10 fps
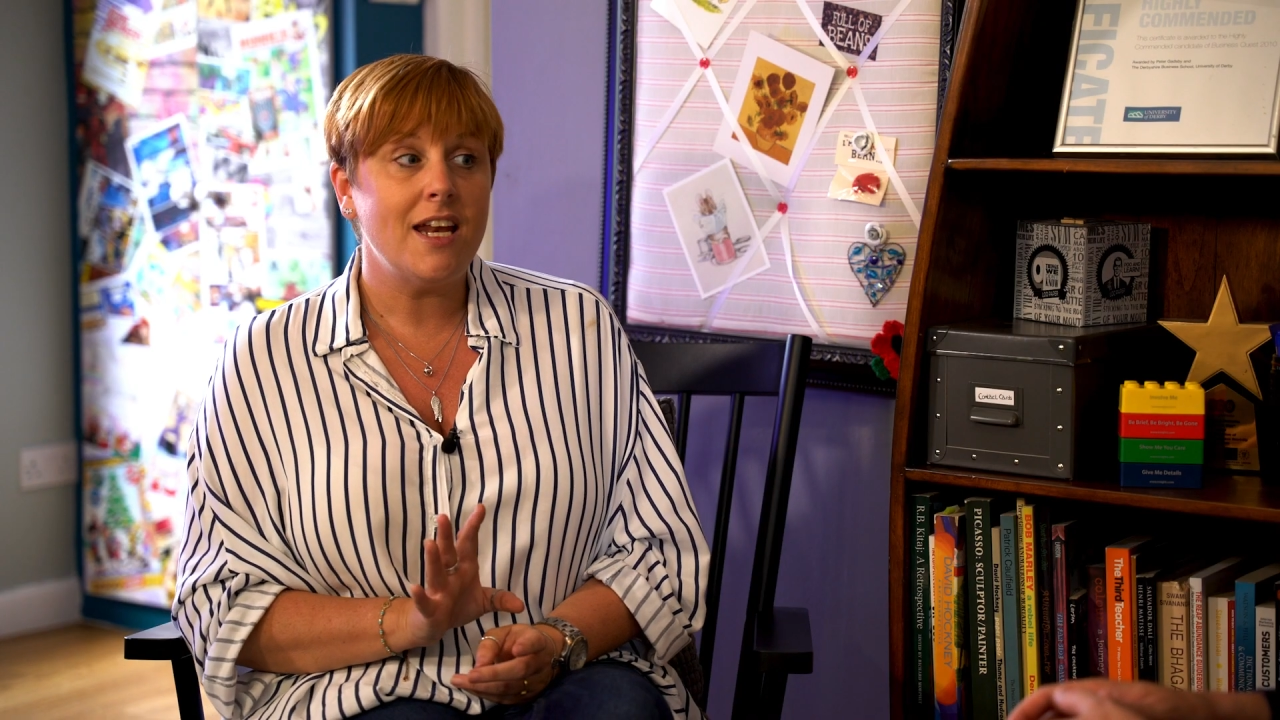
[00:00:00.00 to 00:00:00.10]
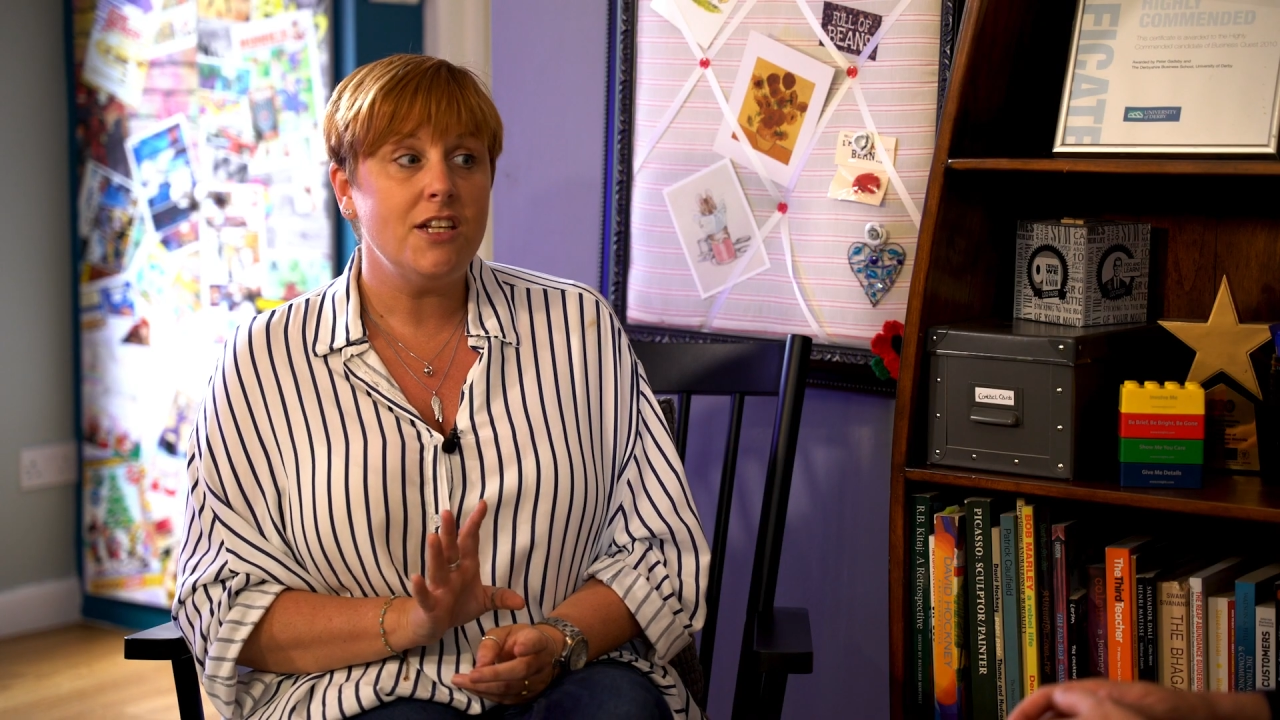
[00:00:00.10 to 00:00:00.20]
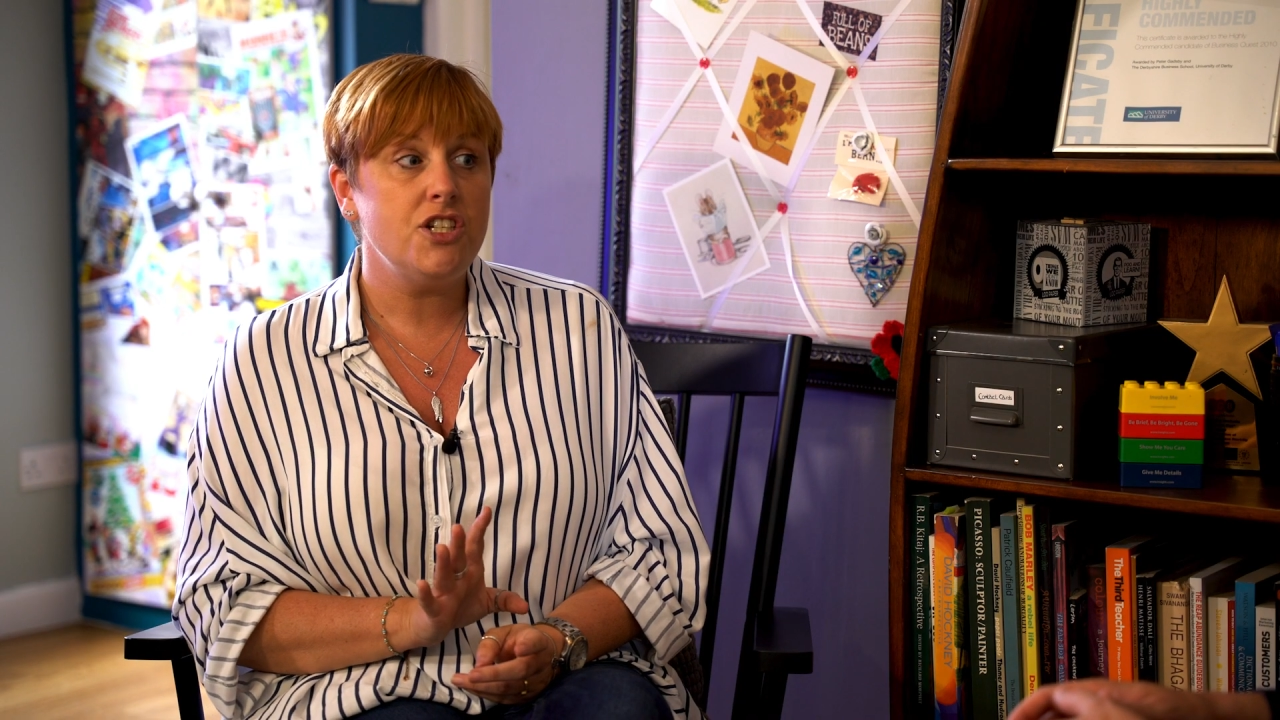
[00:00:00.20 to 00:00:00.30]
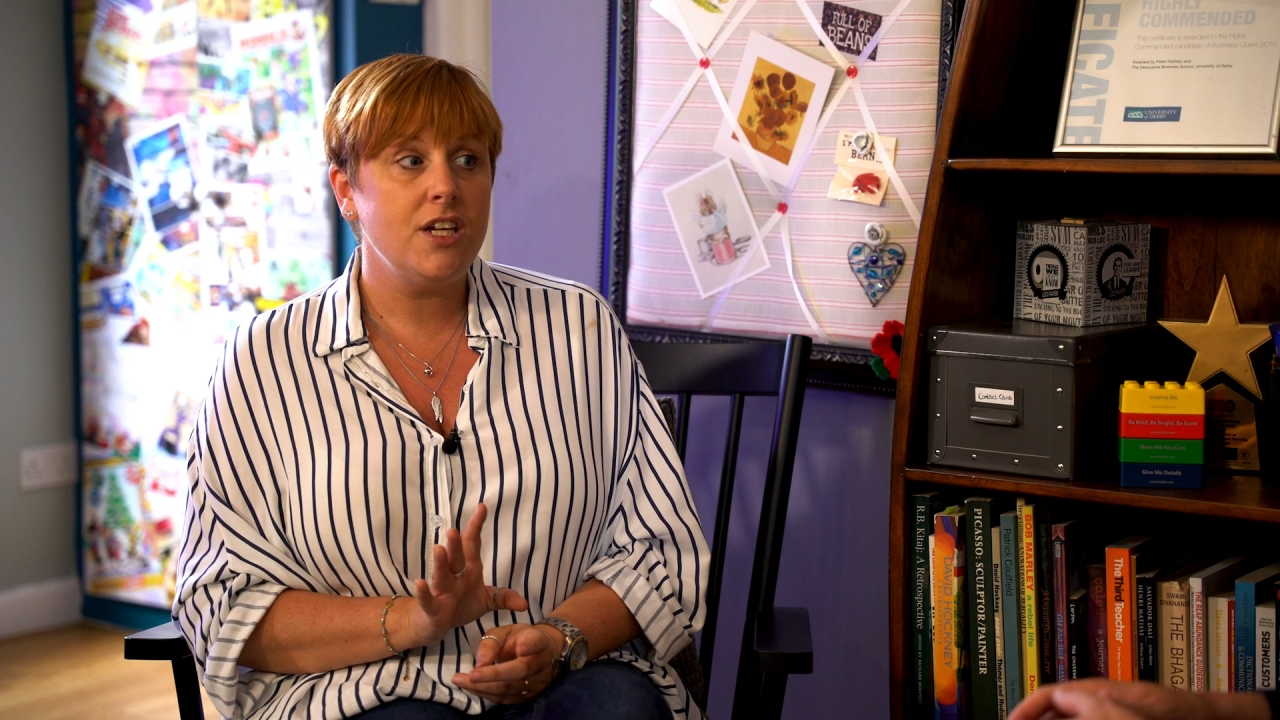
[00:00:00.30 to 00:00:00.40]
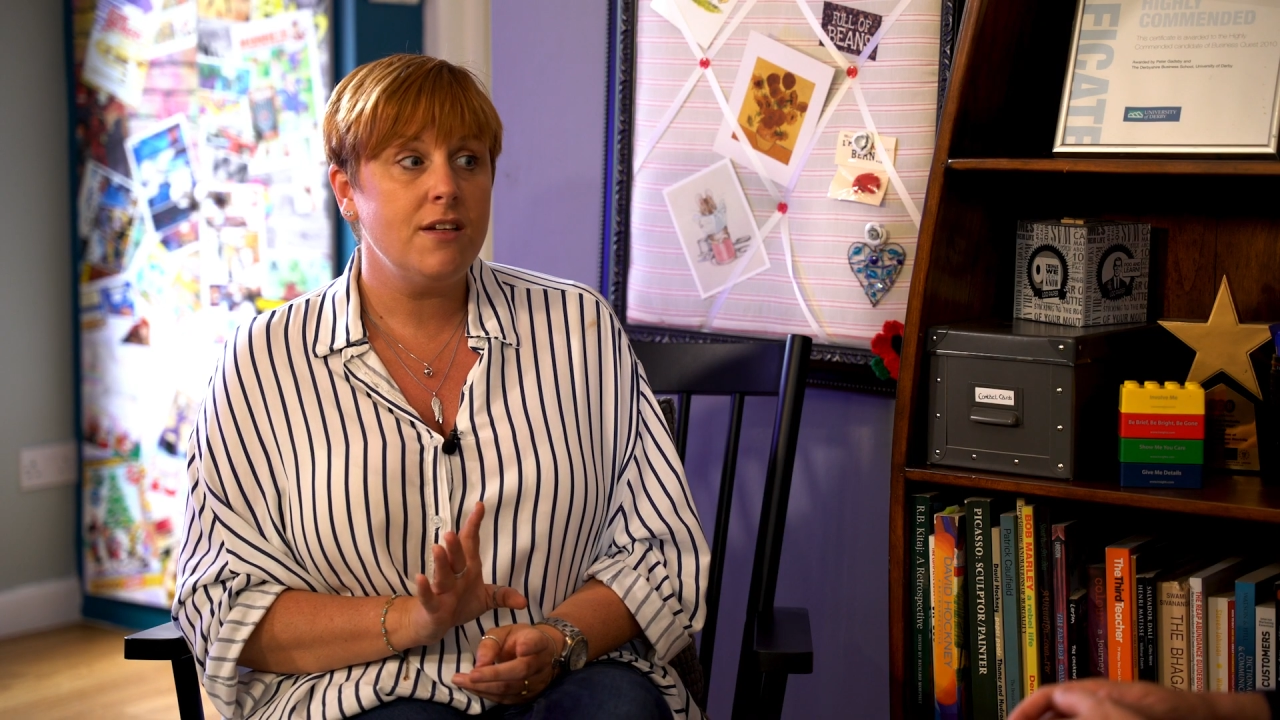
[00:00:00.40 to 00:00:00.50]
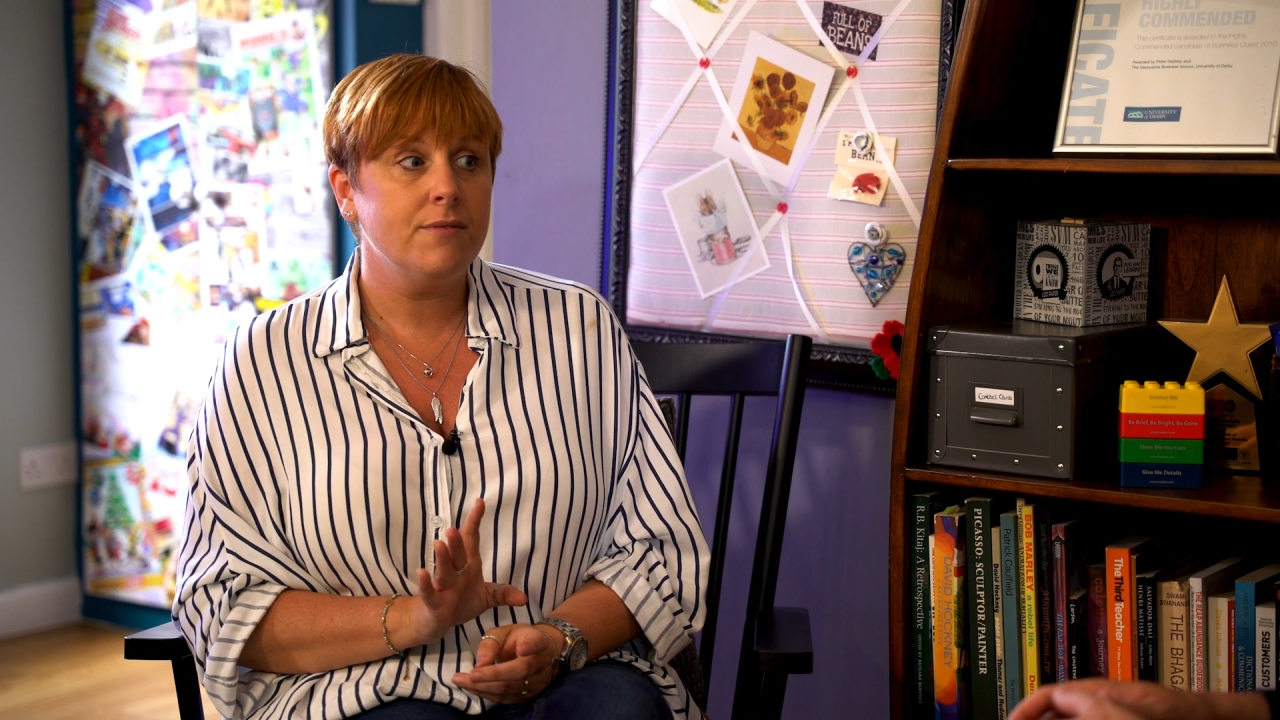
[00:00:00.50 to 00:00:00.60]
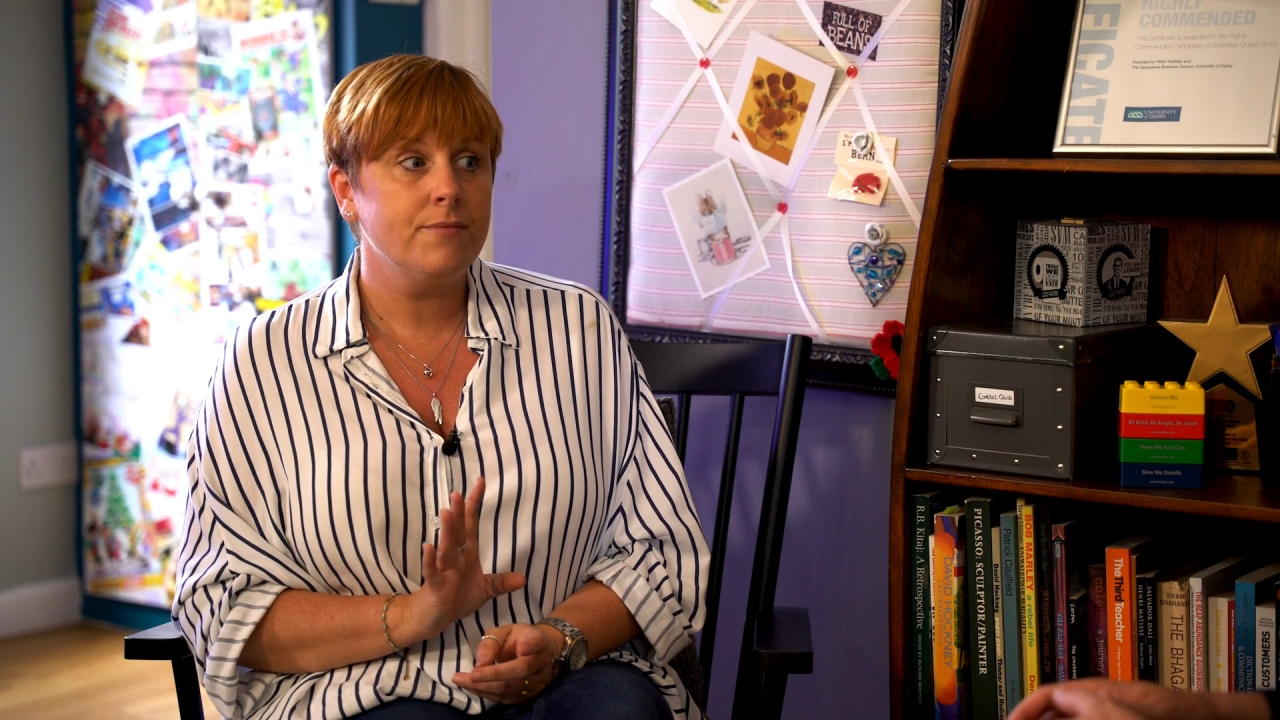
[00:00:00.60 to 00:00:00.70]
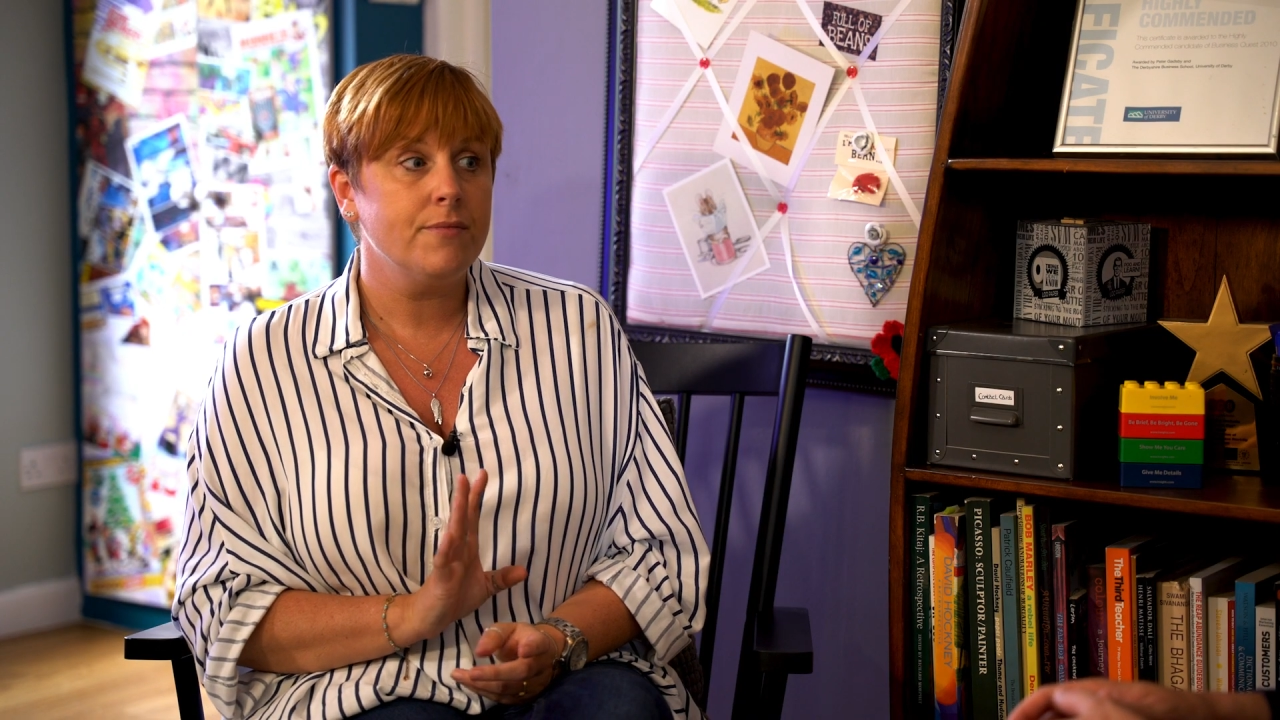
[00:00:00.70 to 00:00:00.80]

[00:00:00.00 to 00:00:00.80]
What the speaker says: energy,